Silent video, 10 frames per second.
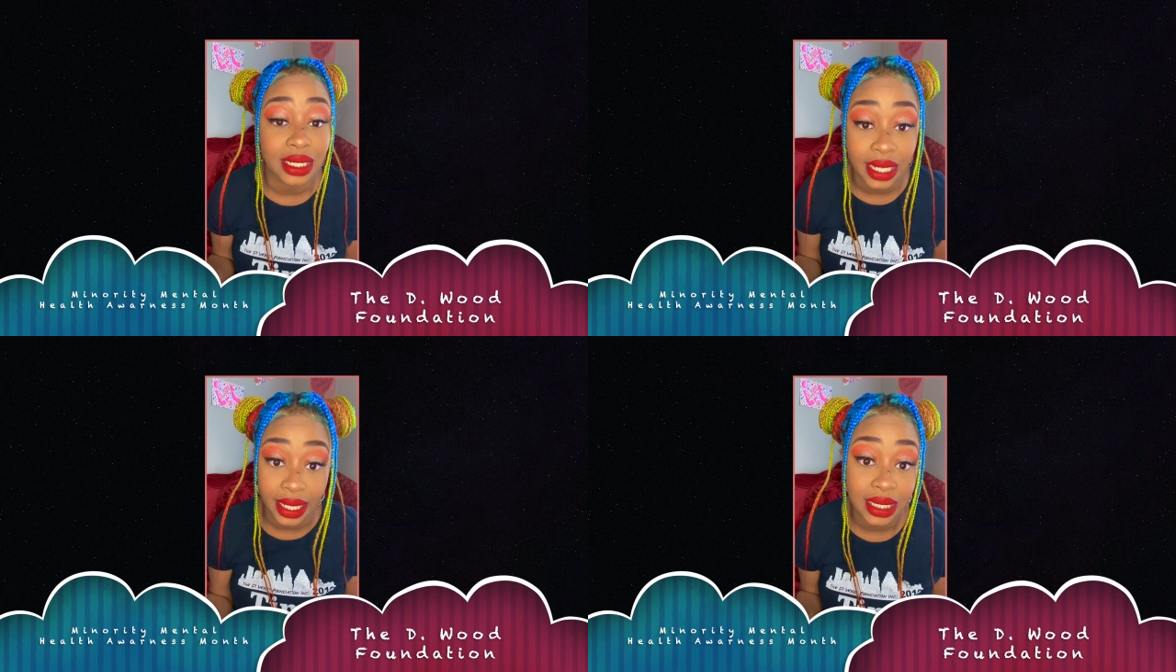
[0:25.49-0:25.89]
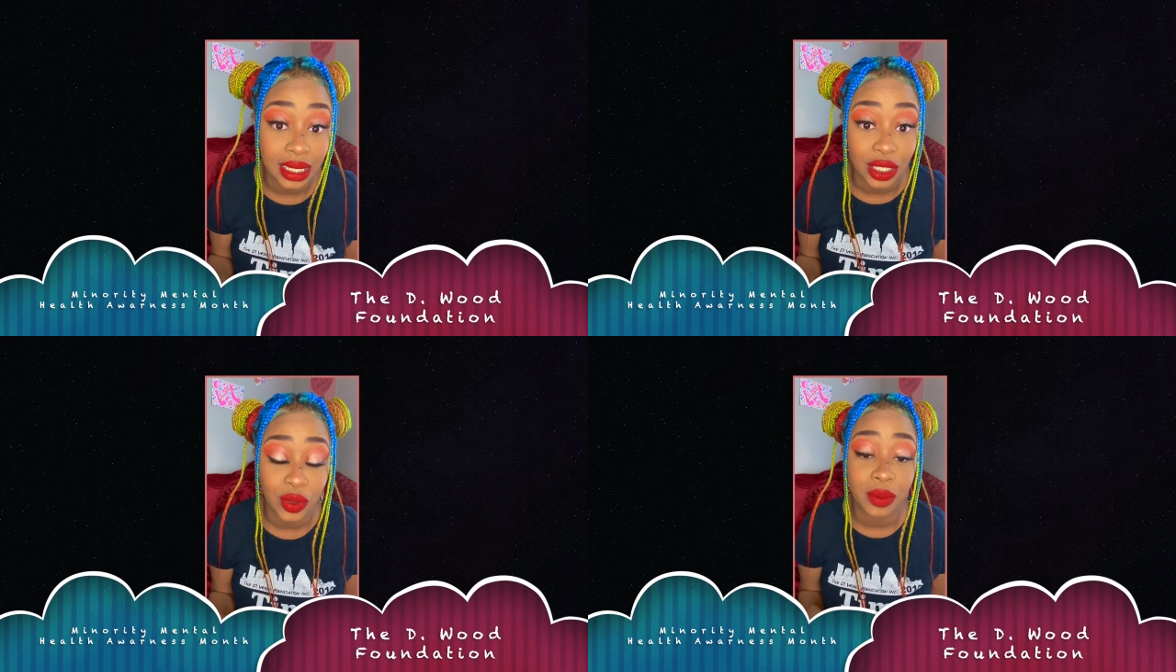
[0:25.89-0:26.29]

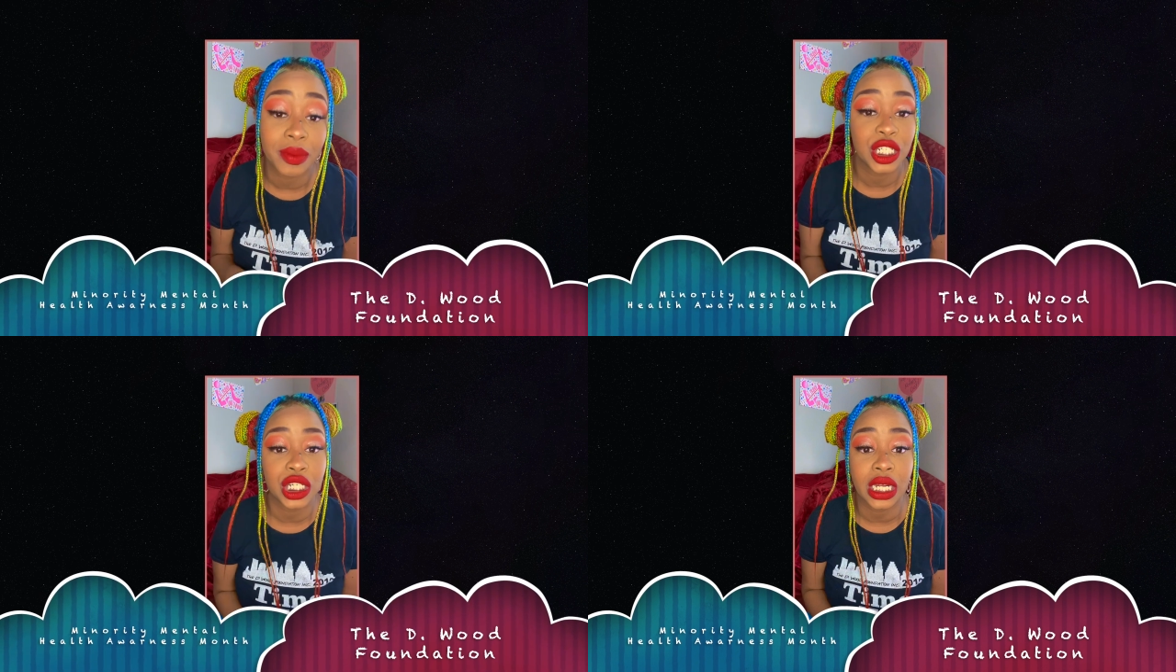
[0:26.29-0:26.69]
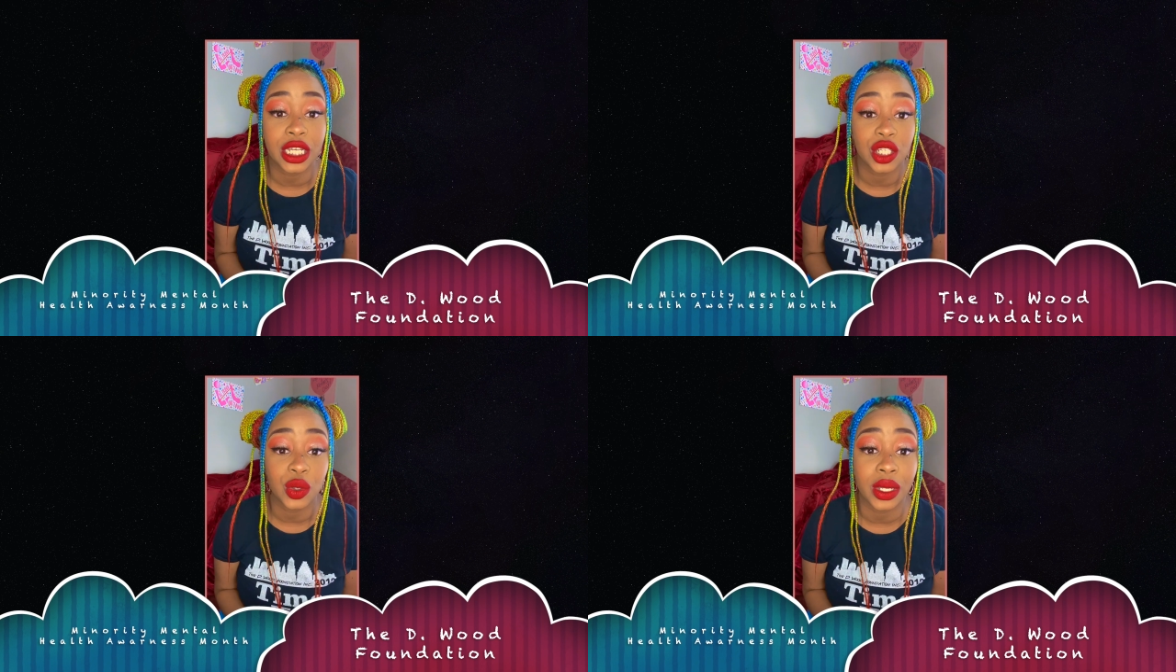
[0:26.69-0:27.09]
Texas, whose mission
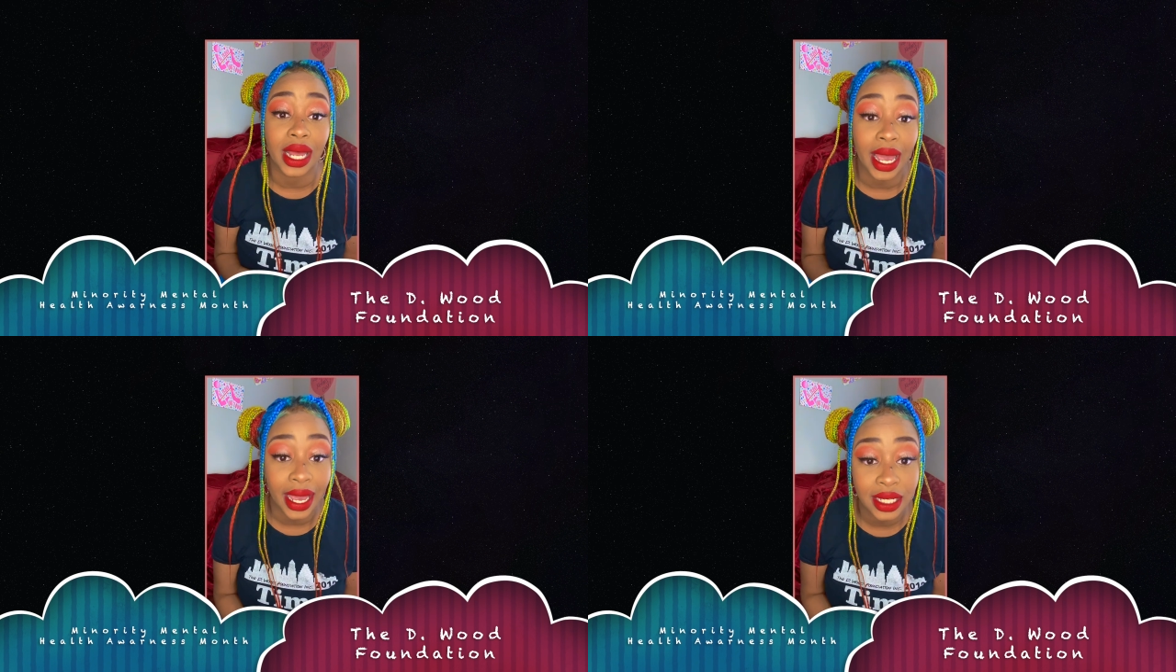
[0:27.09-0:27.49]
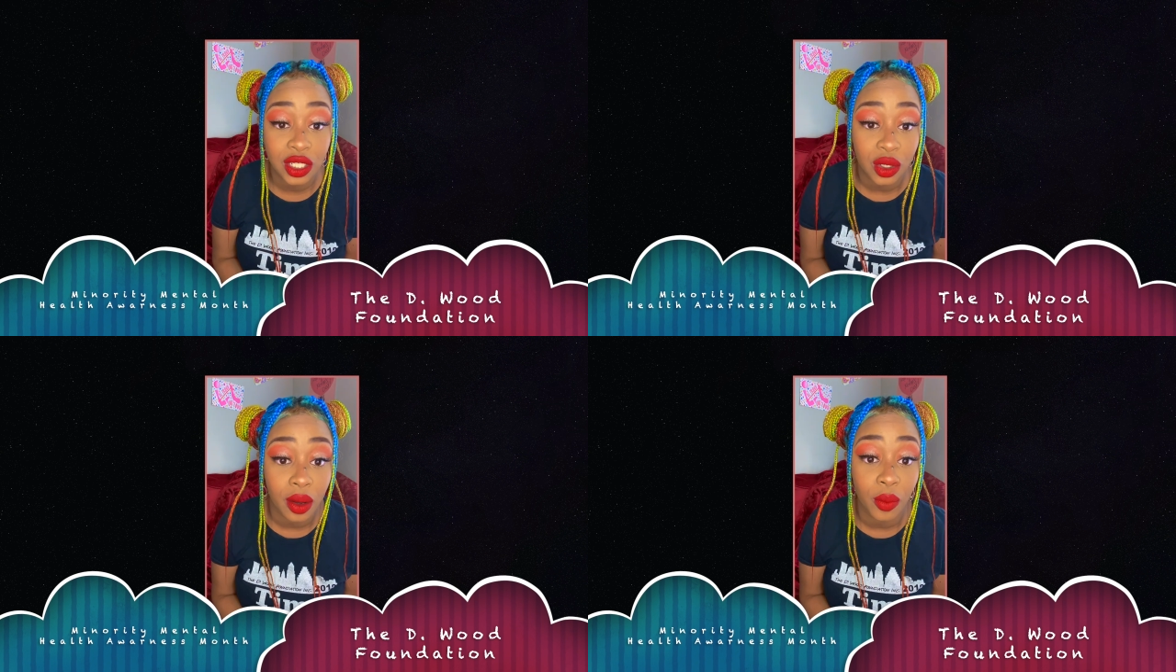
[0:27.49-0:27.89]
is to enhance
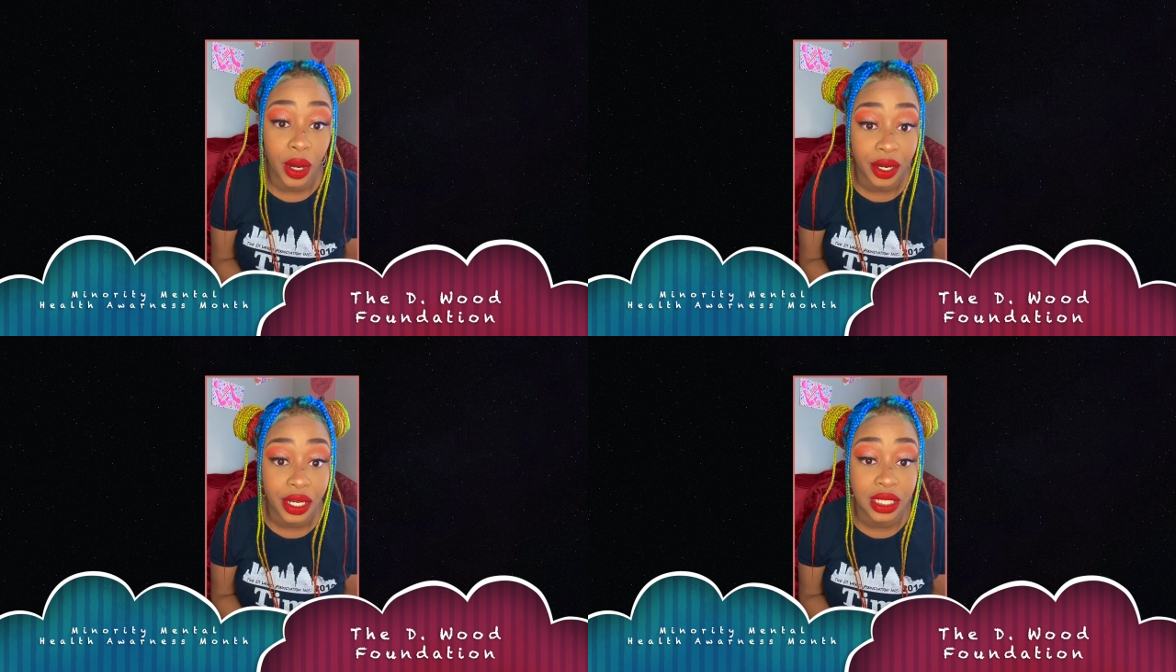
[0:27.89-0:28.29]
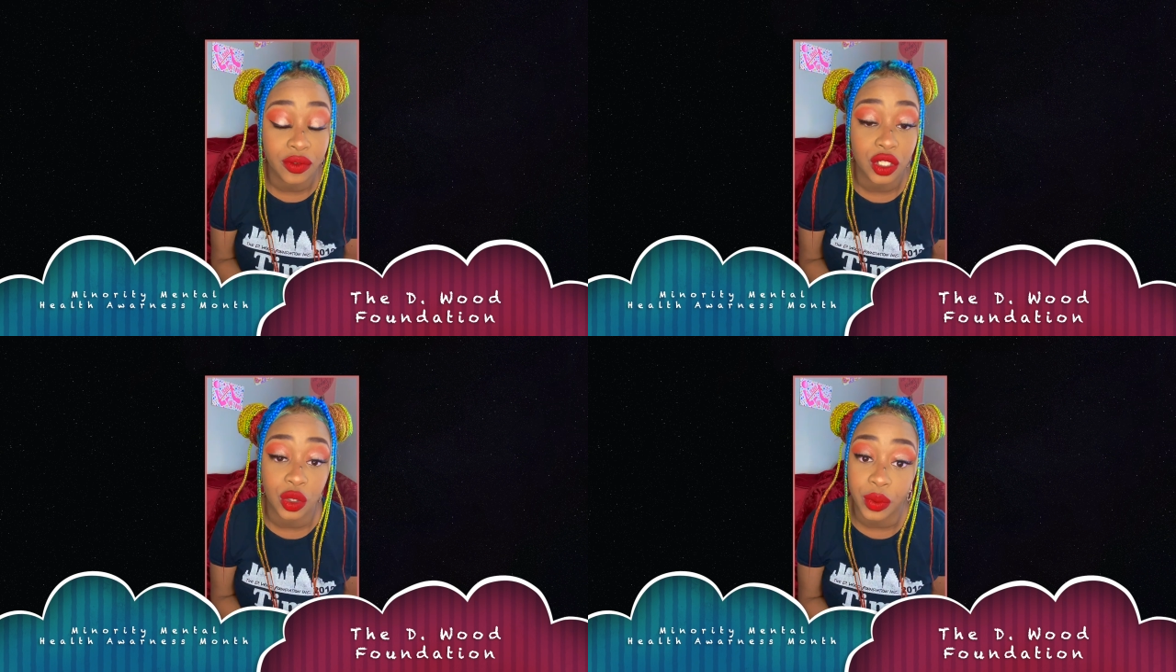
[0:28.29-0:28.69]
awareness for
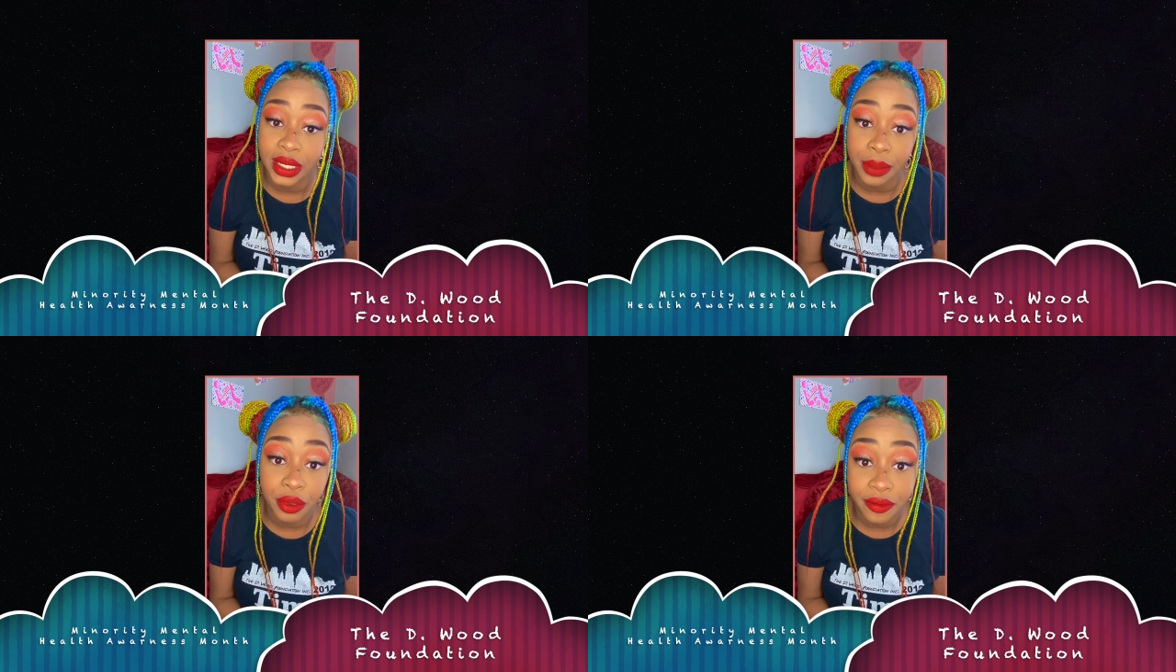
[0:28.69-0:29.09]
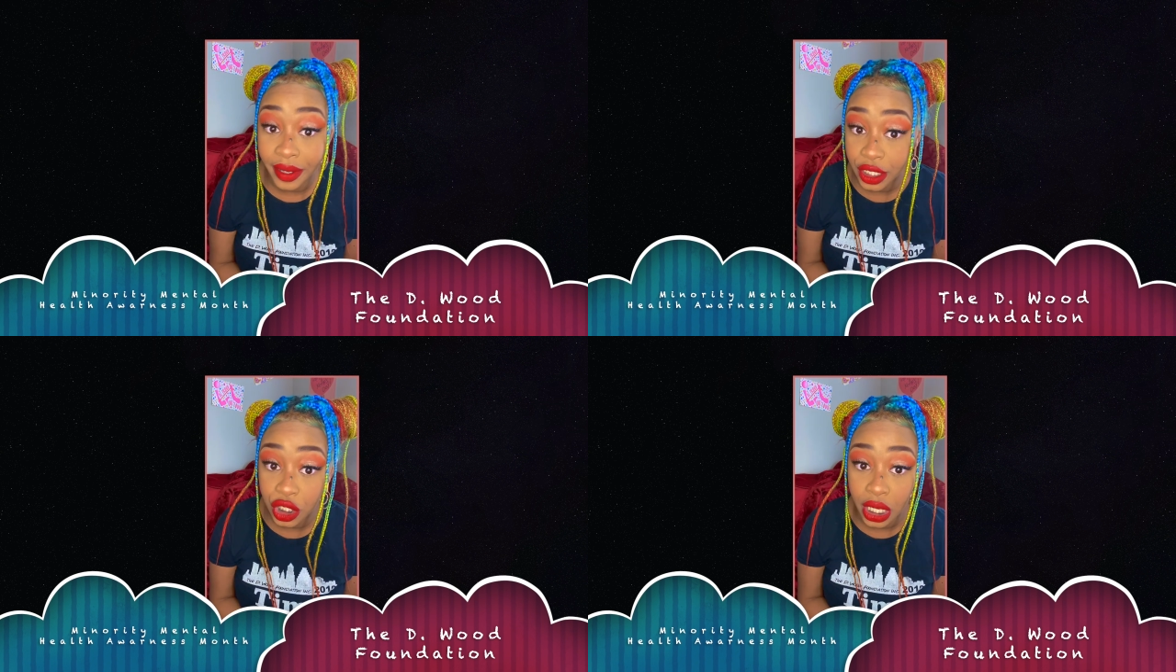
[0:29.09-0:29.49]
suicide
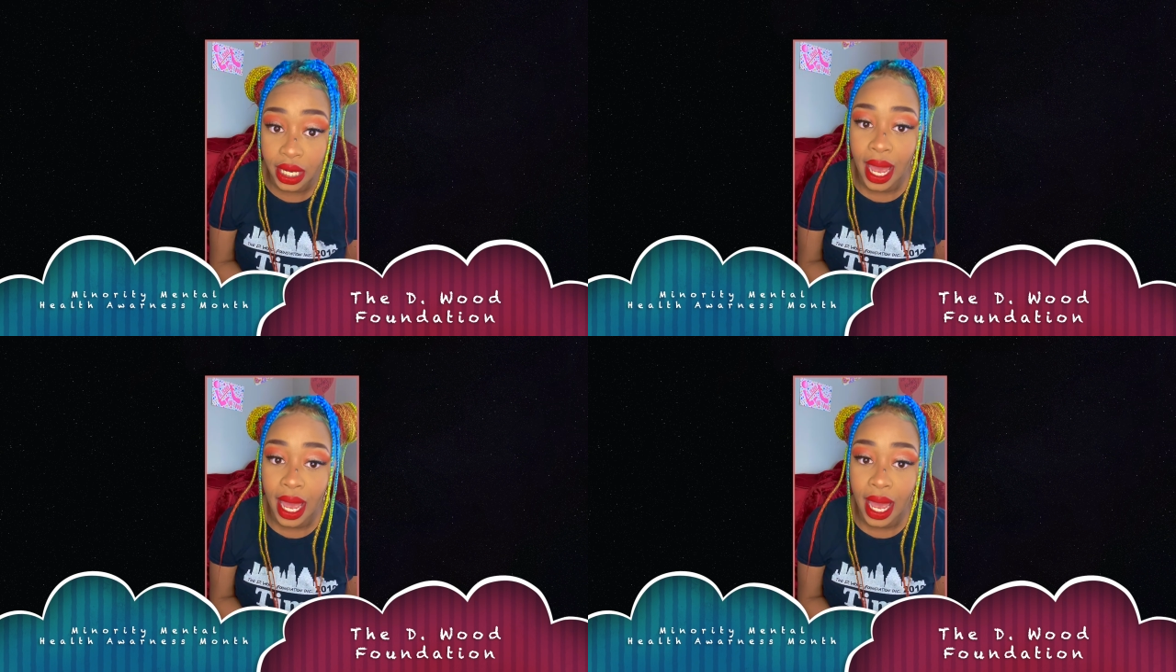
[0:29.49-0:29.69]
prevention